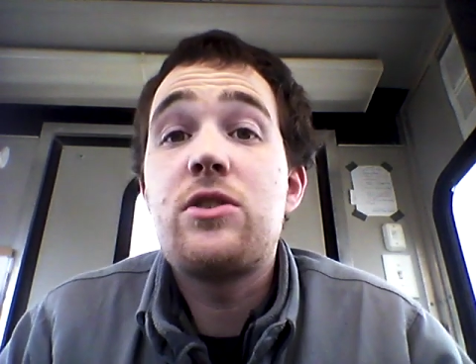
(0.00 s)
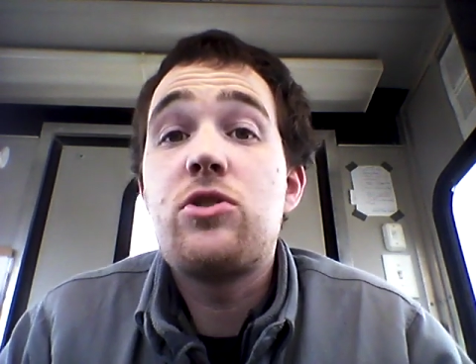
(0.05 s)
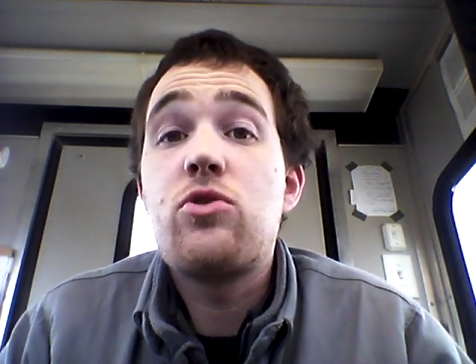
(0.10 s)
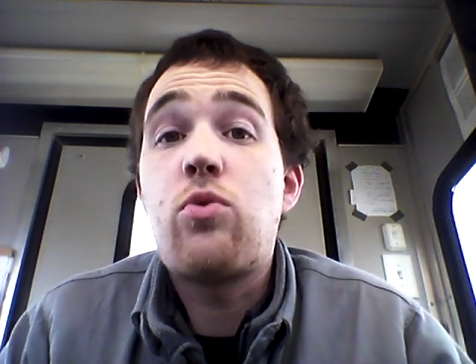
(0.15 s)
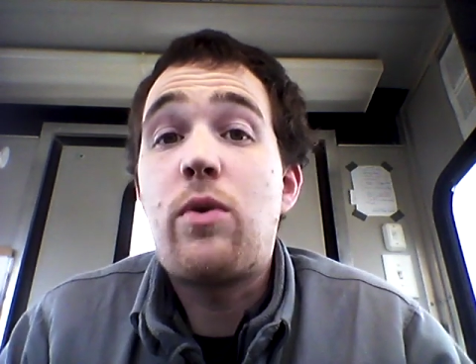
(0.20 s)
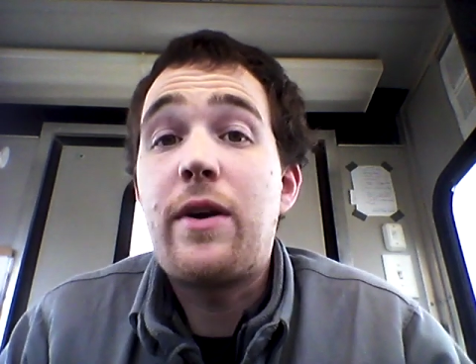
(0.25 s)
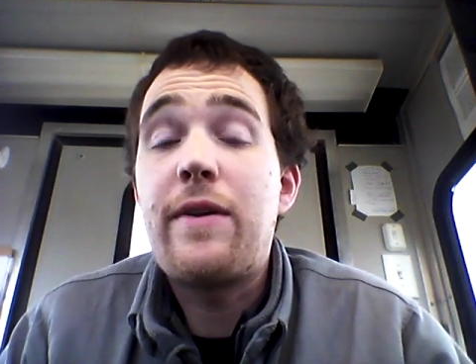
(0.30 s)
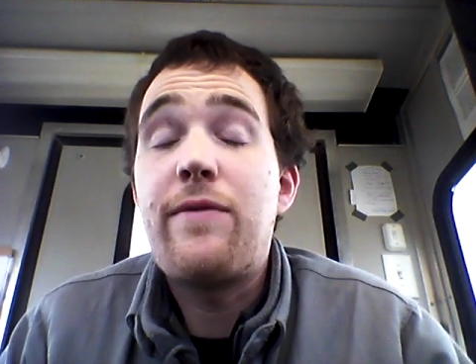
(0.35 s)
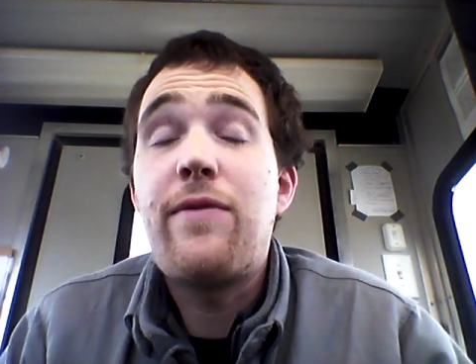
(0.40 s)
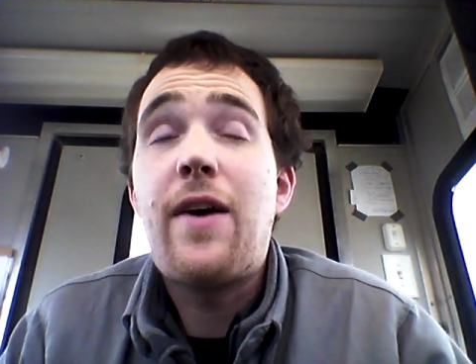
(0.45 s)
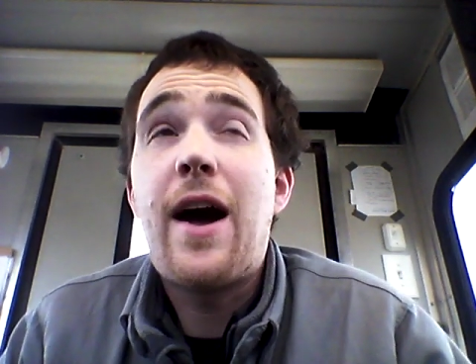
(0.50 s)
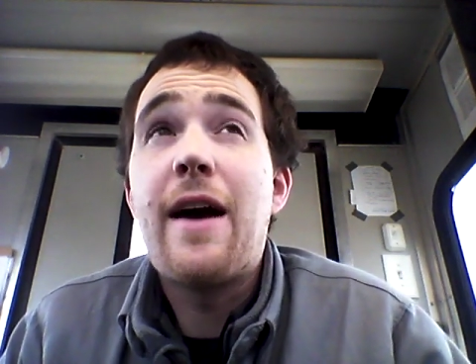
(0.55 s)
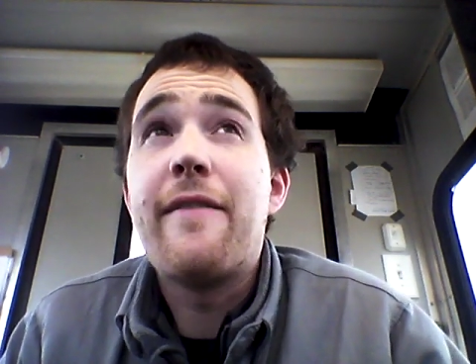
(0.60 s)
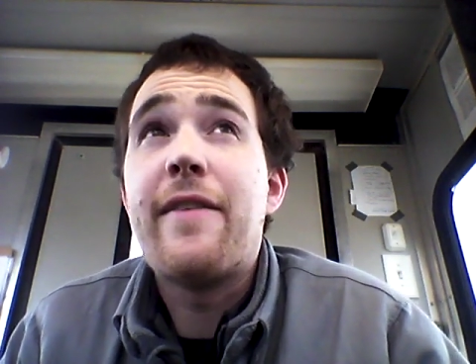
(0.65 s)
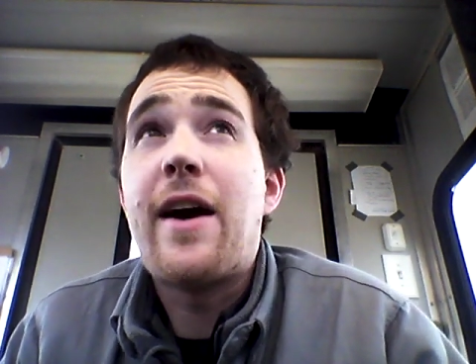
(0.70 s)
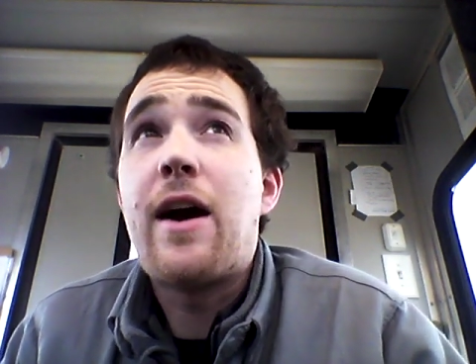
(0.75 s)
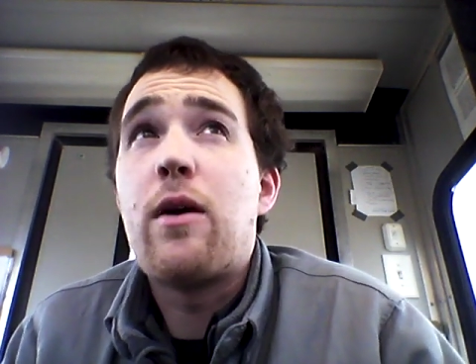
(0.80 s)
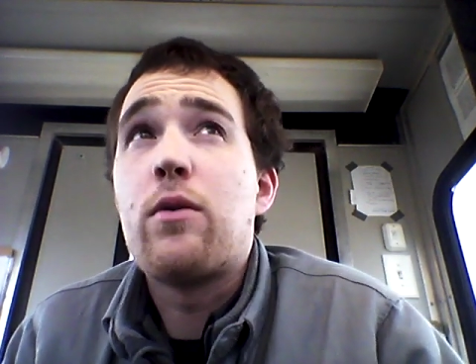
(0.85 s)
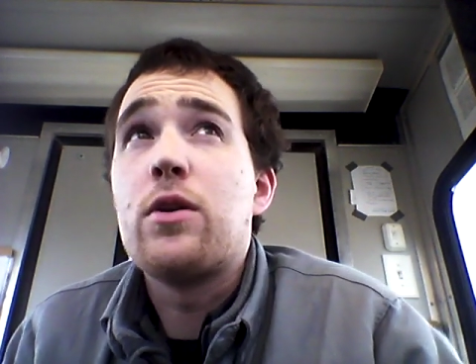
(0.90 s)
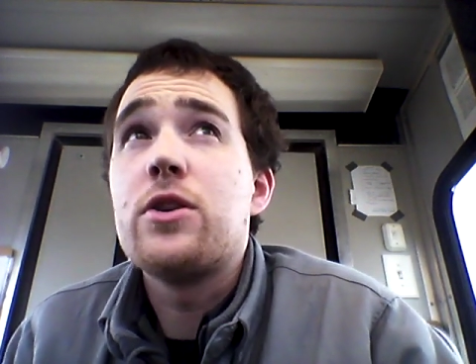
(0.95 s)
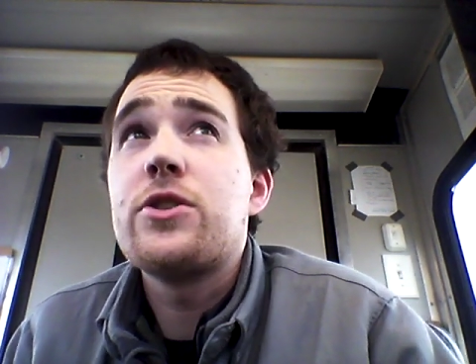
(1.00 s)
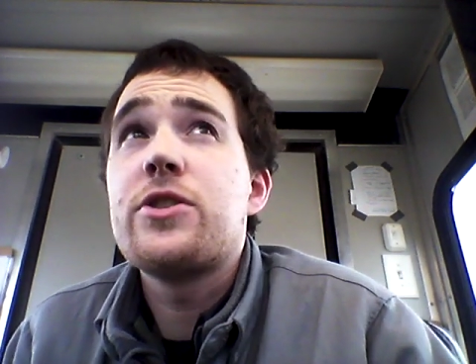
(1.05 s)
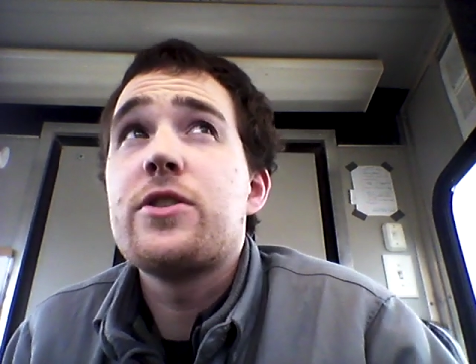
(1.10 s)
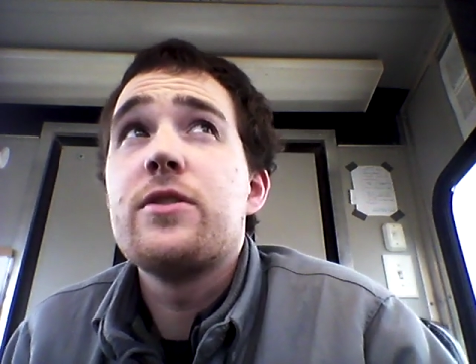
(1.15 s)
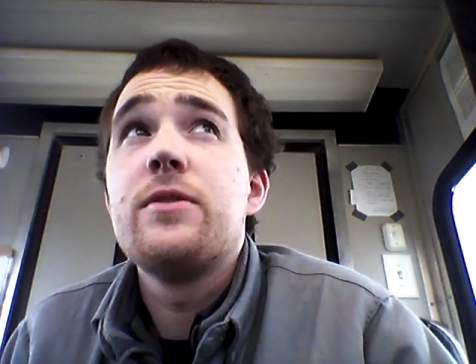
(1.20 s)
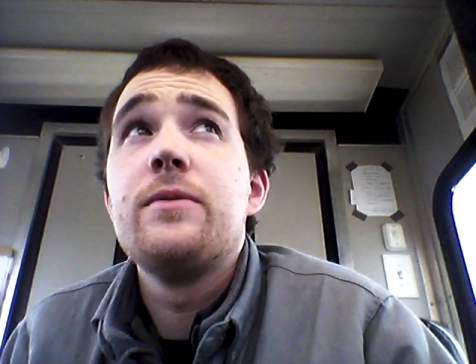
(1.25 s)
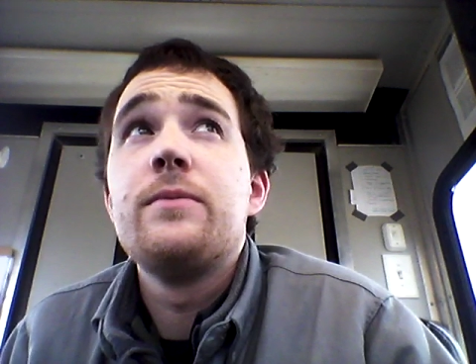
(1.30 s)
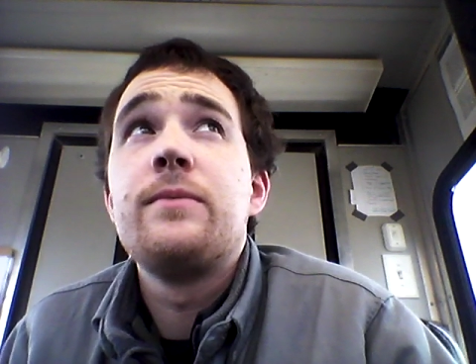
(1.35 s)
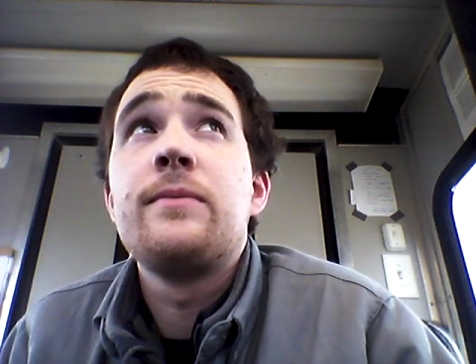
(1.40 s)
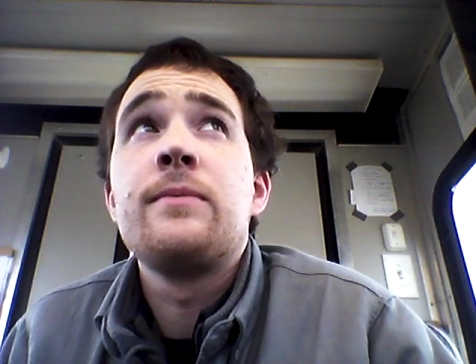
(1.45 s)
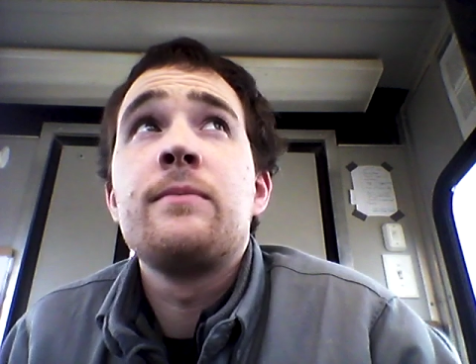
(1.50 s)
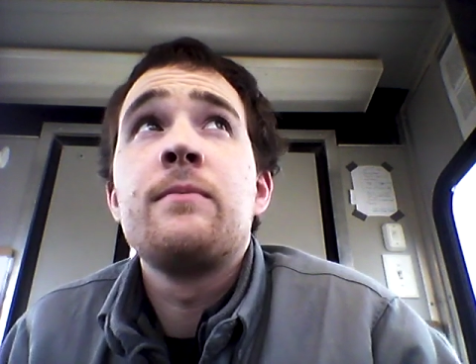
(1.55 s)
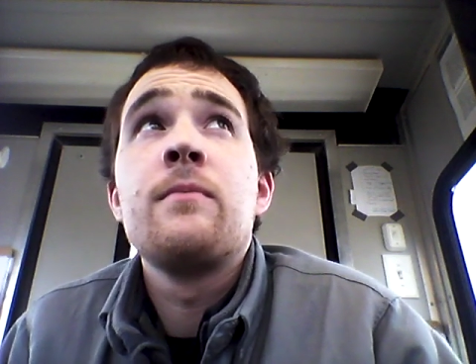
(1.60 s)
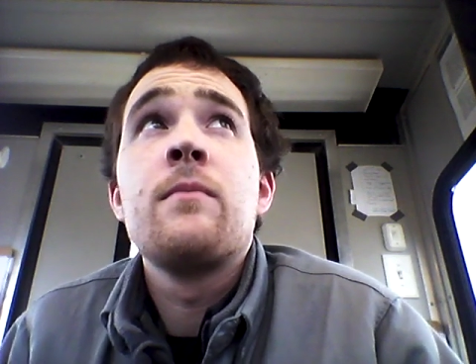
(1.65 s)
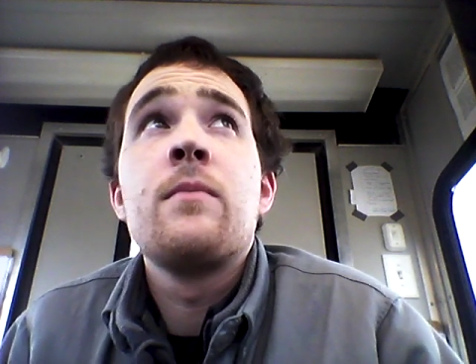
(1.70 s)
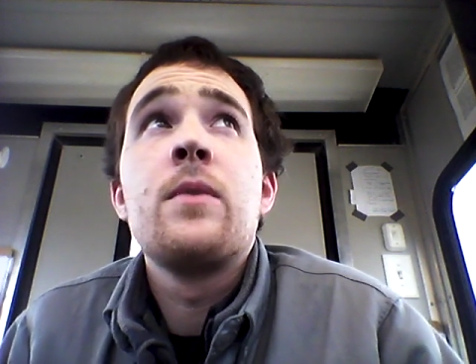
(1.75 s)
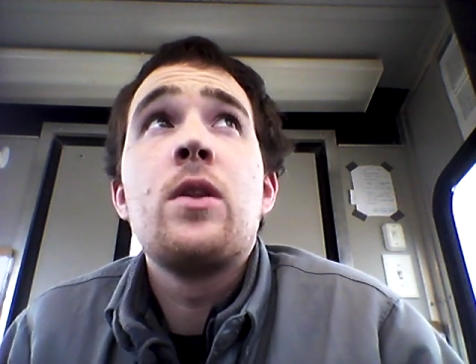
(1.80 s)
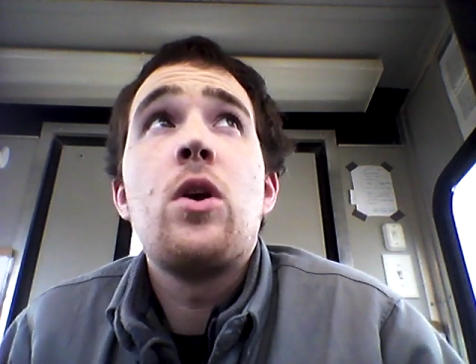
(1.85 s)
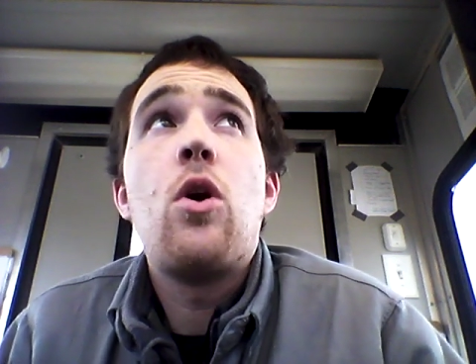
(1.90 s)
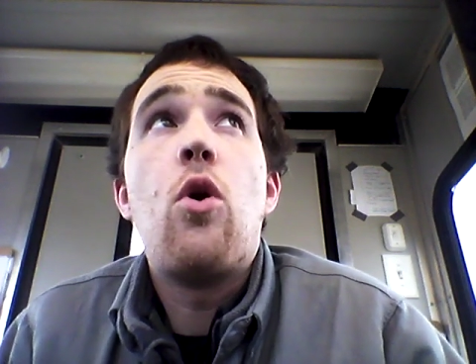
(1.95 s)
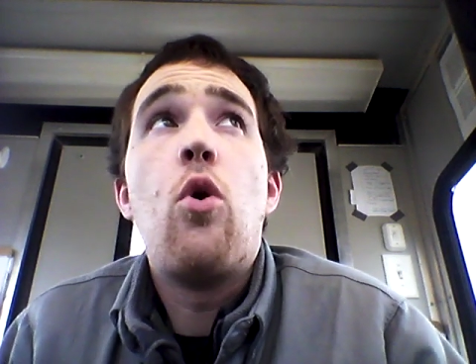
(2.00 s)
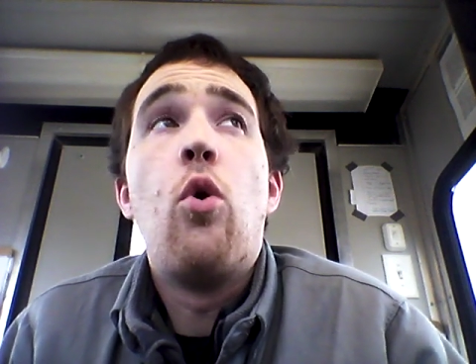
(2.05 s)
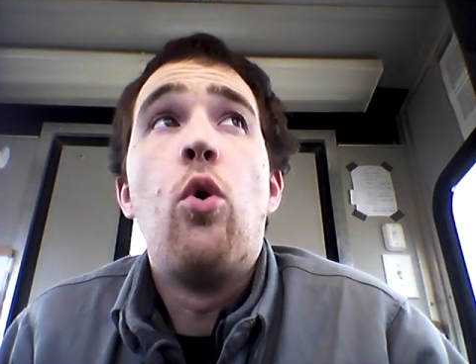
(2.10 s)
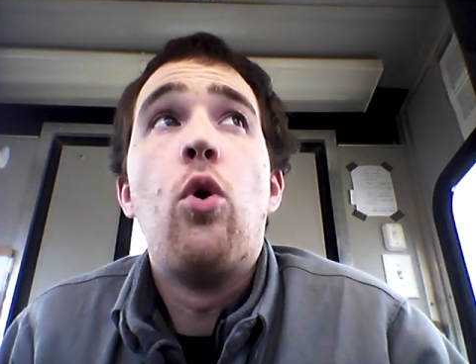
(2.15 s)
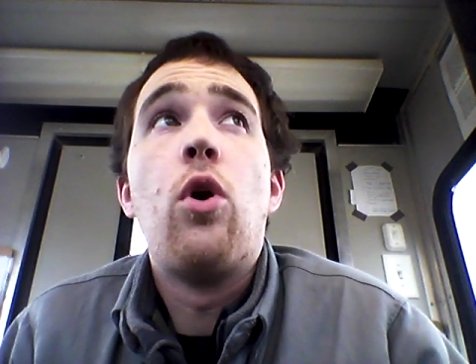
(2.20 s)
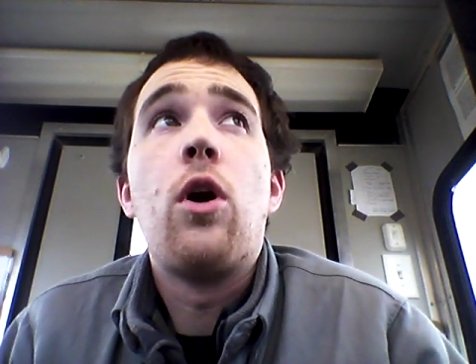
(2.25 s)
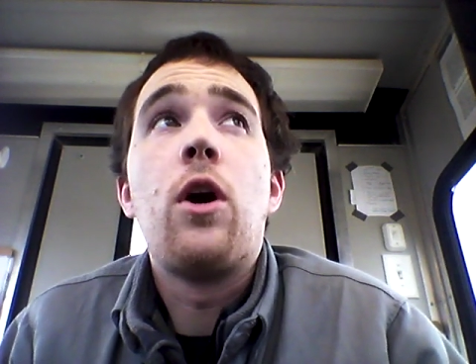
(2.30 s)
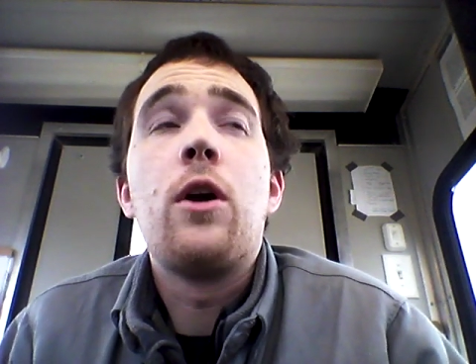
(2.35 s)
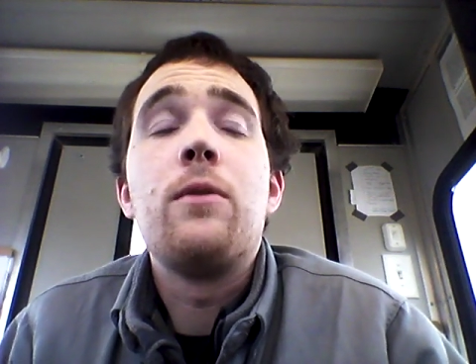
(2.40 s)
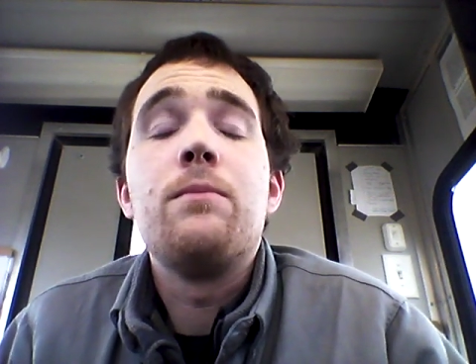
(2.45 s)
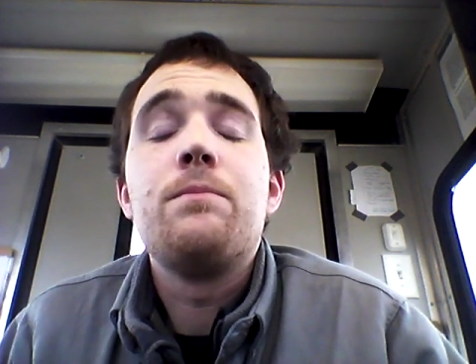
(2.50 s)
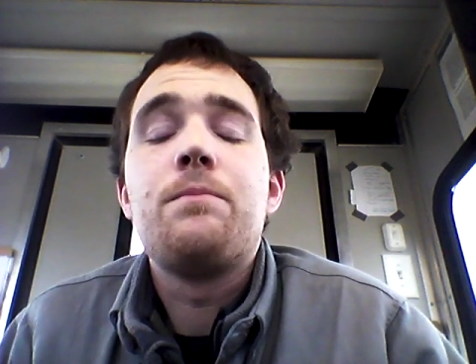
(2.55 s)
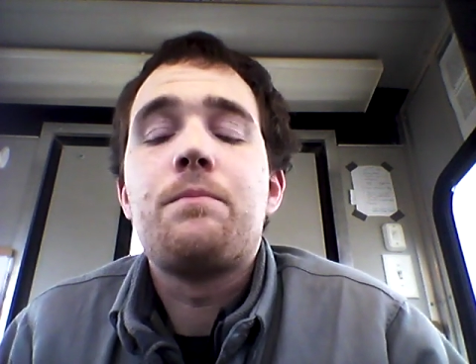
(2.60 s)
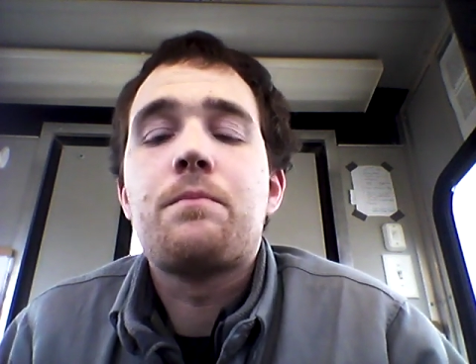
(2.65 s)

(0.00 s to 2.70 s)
25 hours, or